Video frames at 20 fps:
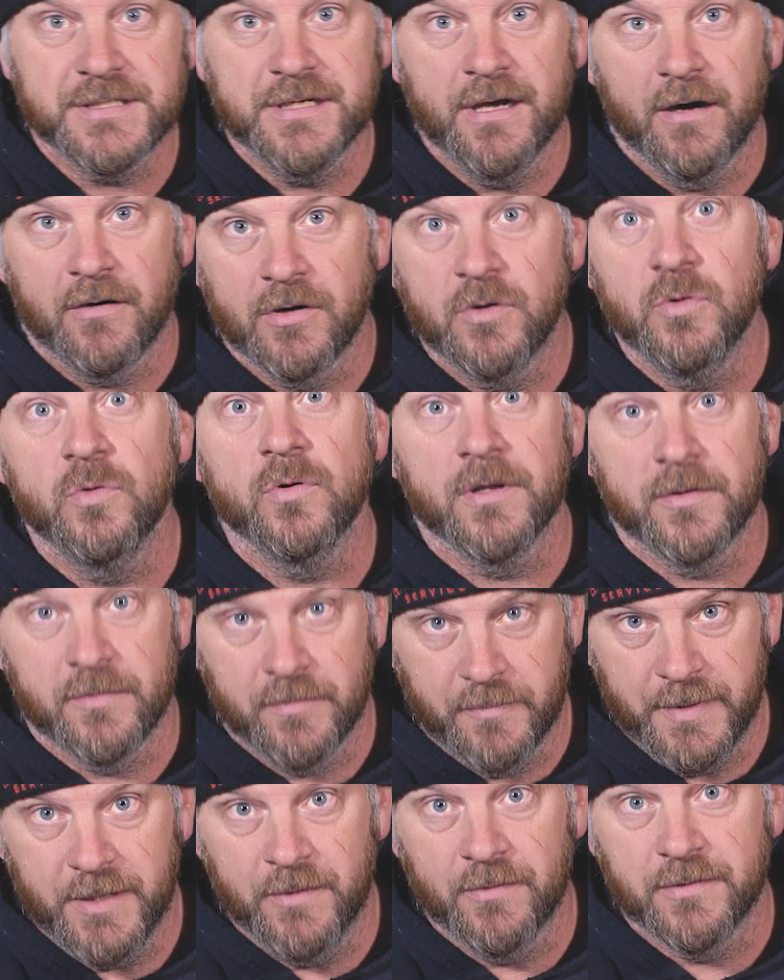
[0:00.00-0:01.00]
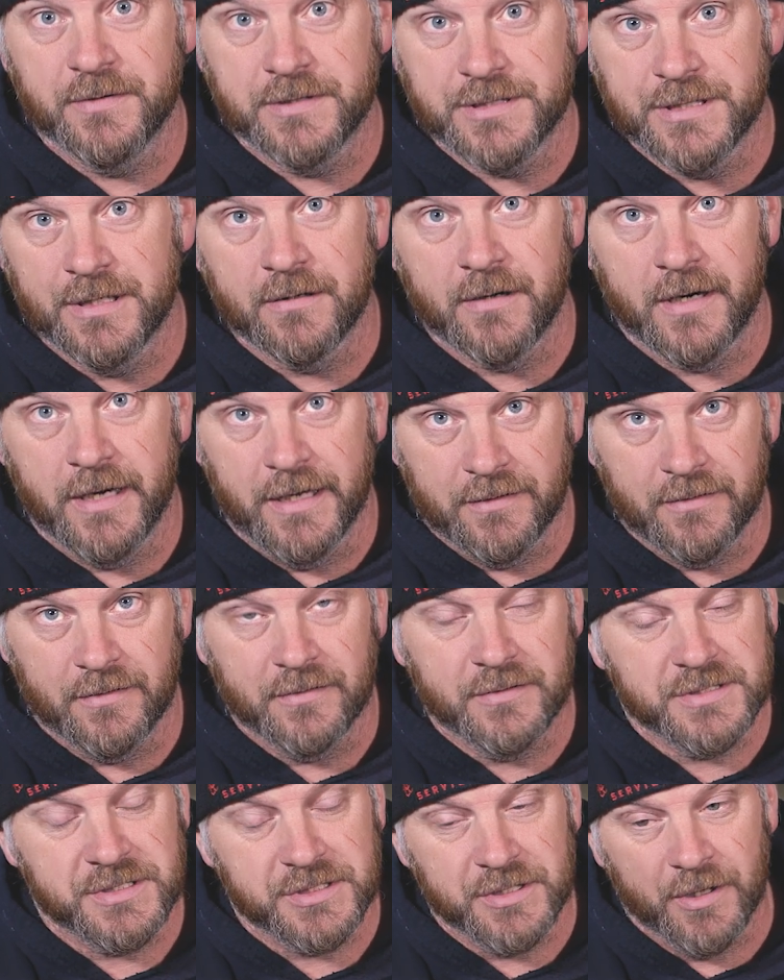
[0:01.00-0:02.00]
see how cool it would be with the tiller handle.
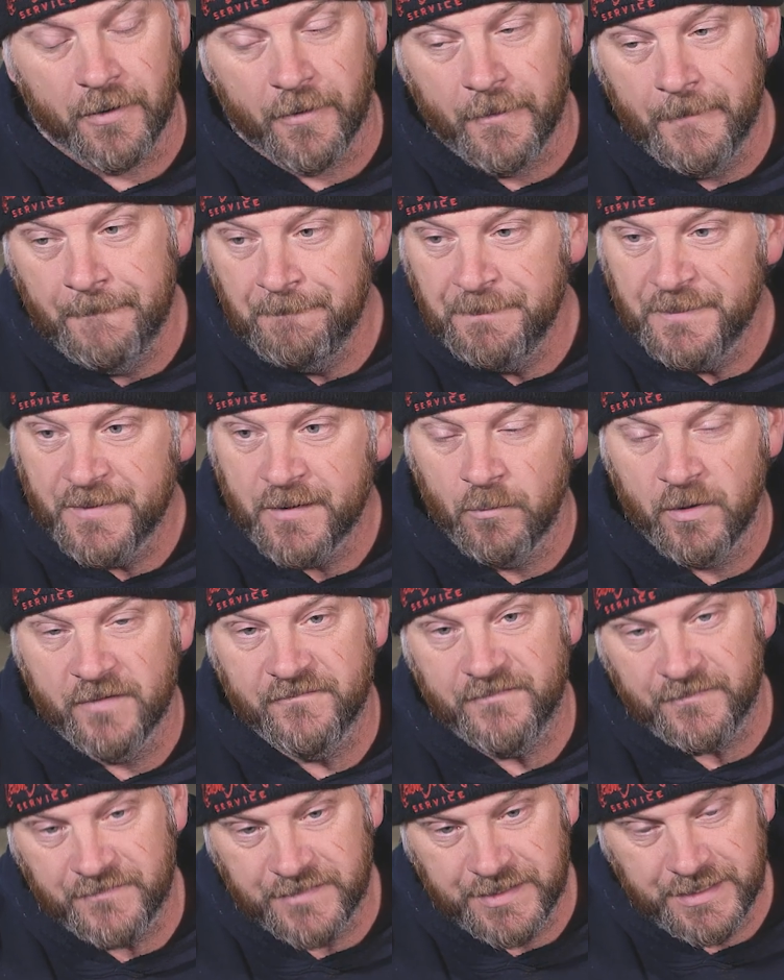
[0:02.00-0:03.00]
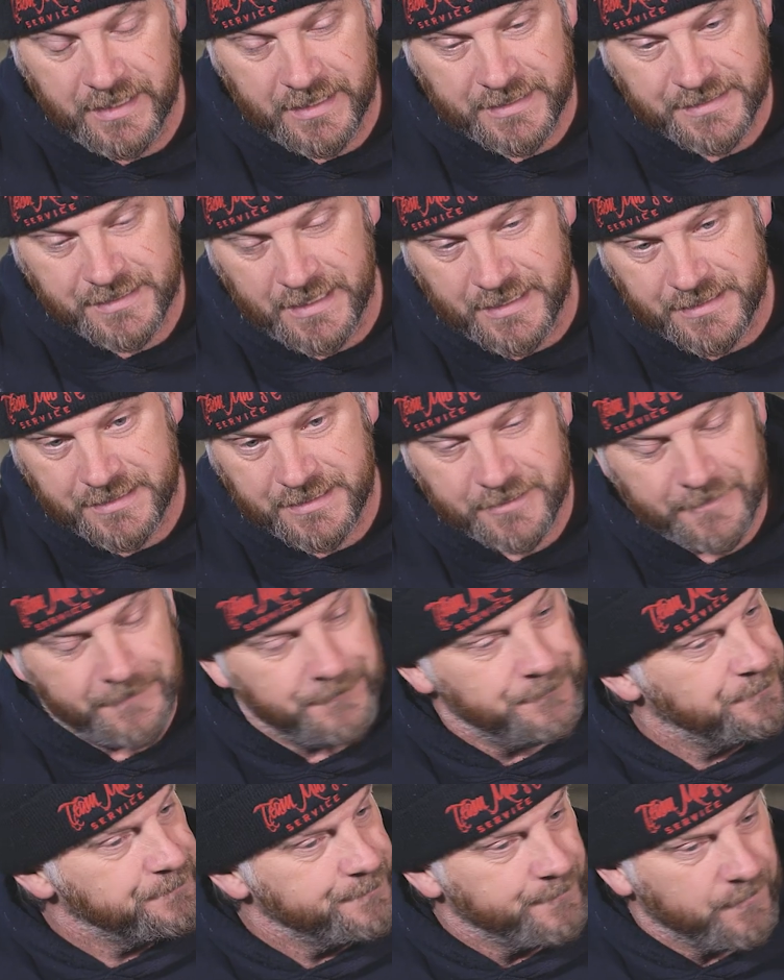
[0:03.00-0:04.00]
So the 115 SS
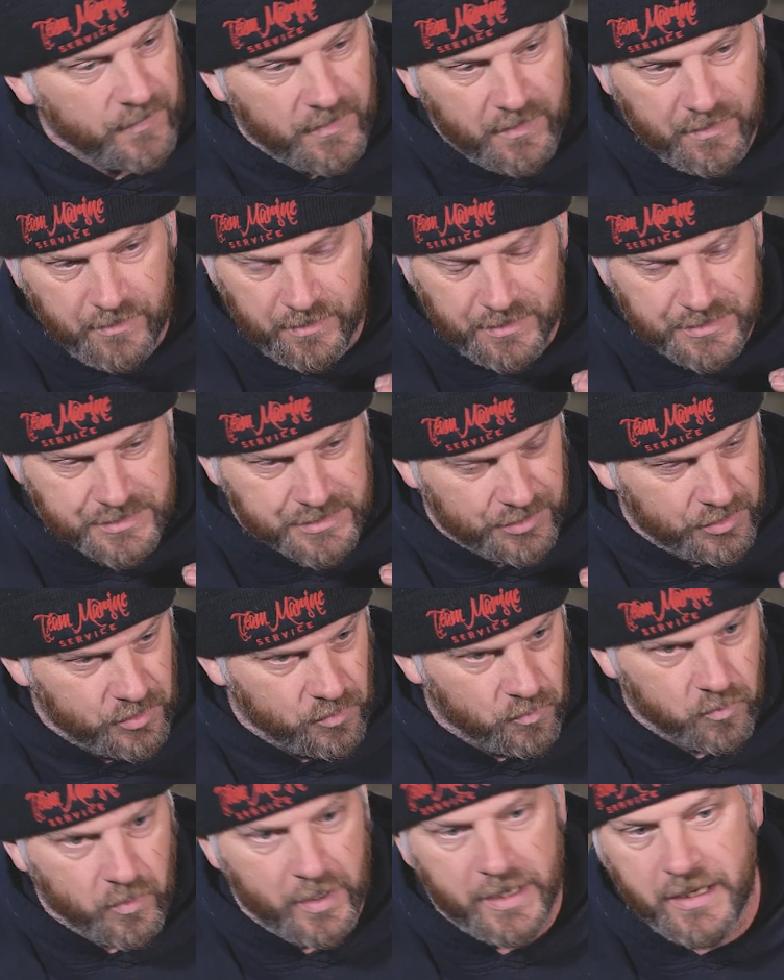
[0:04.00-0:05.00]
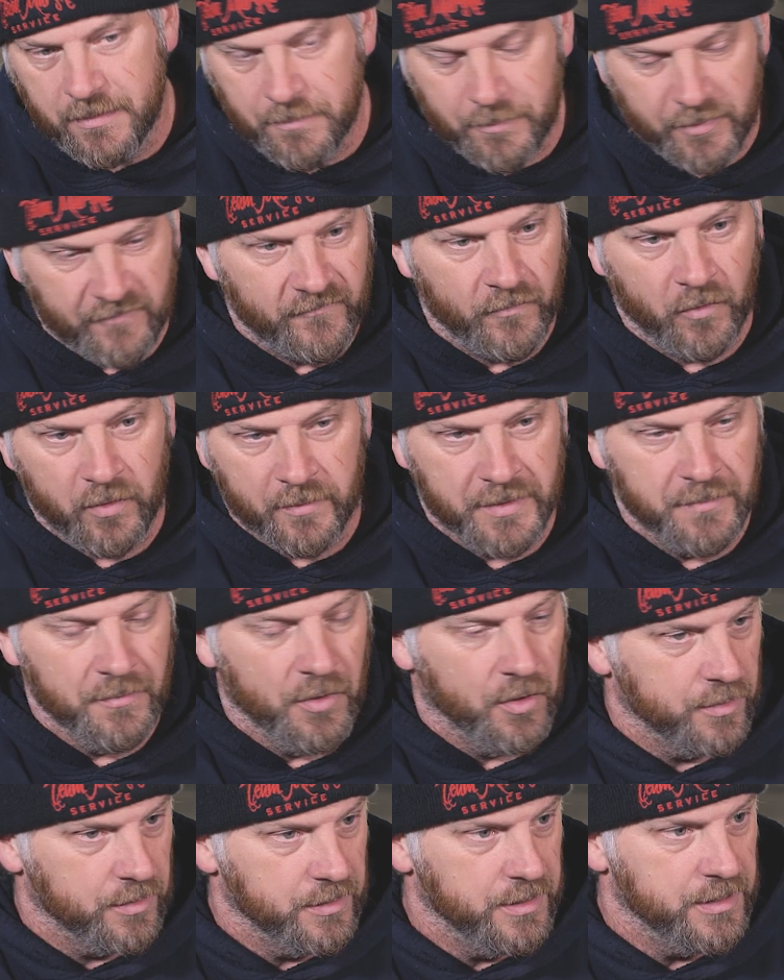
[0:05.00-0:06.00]
is a great performing
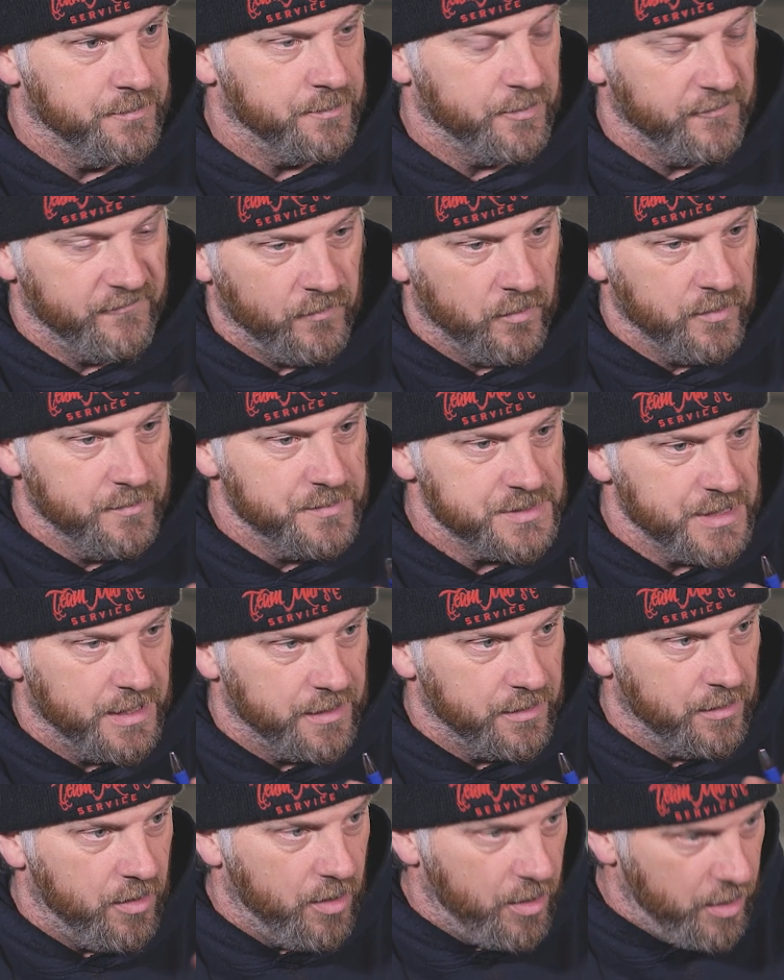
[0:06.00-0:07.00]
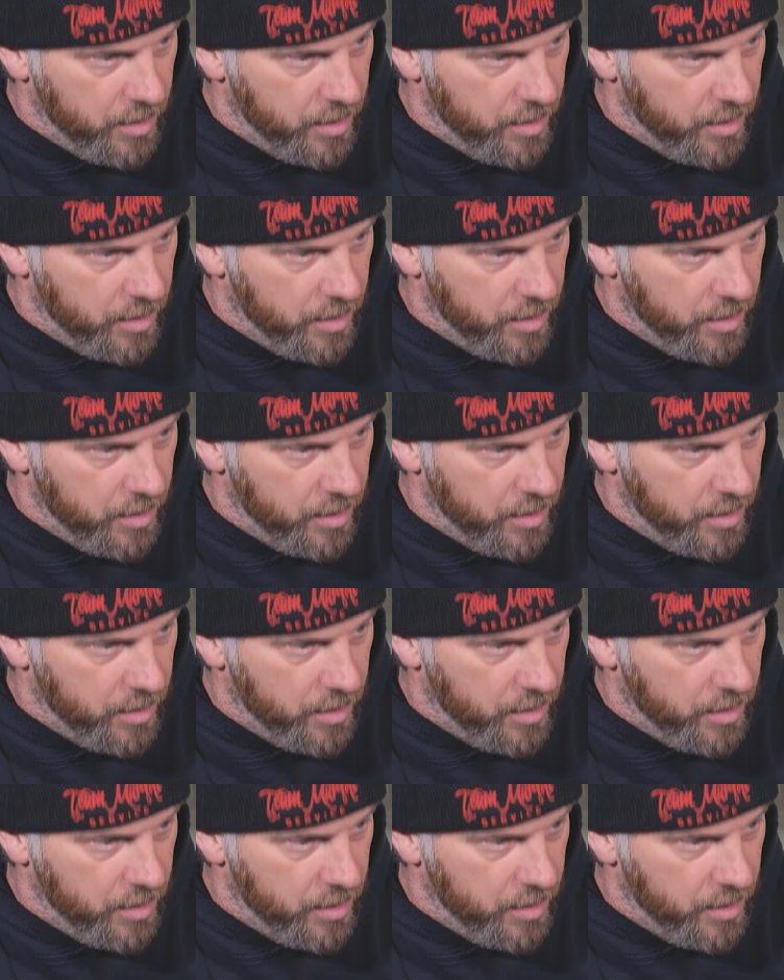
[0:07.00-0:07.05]
motor. It performs on